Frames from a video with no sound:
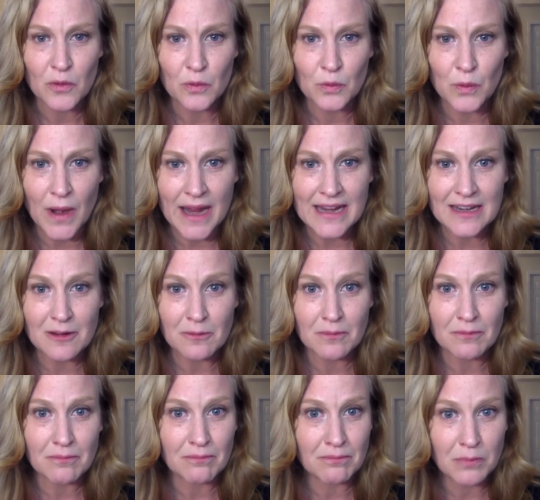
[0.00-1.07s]
write
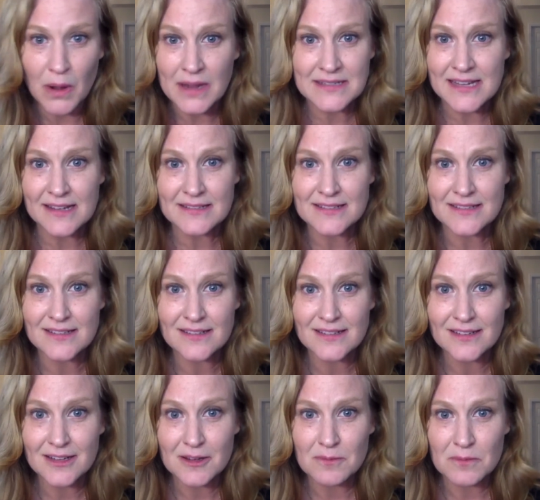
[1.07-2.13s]
process,
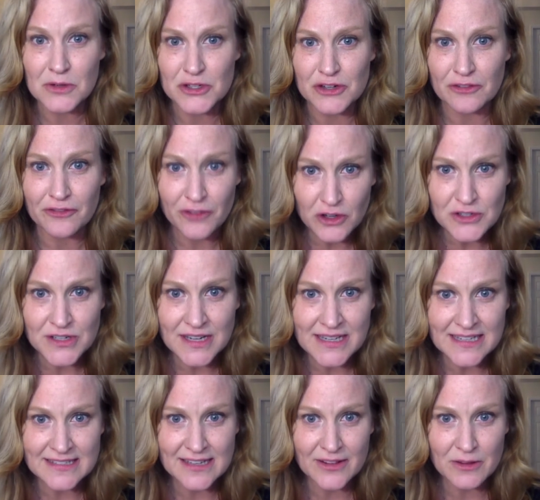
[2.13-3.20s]
put your first
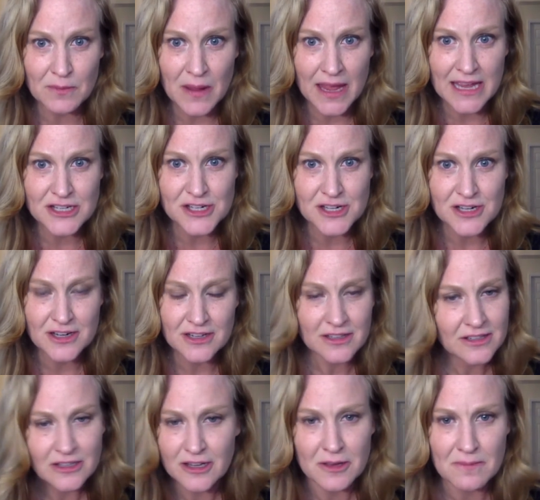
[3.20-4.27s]
ideas on the page.
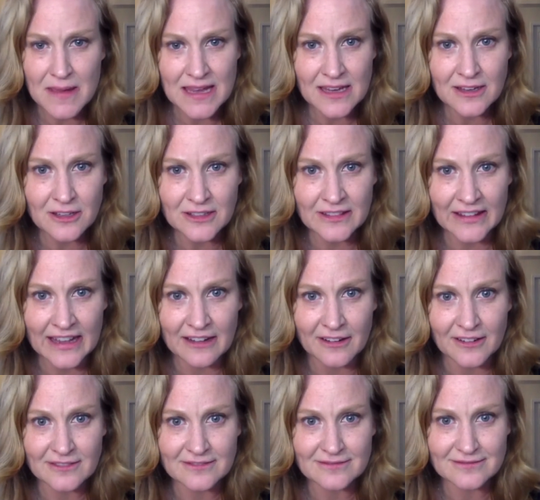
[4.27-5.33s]
You can make it good
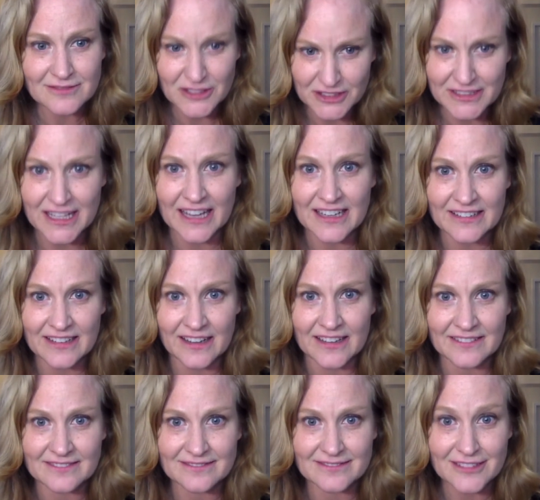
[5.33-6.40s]
later. Just get it done.
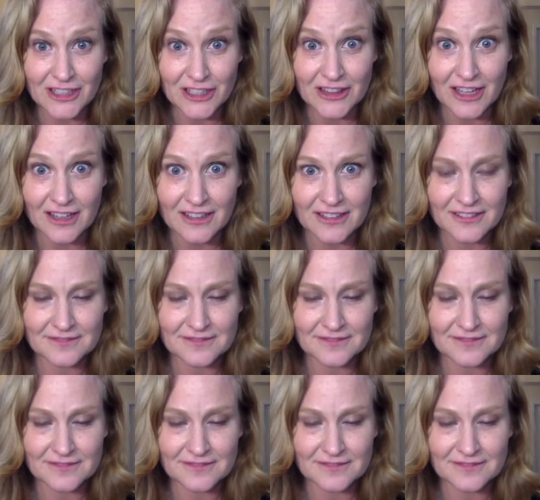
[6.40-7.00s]
Good luck.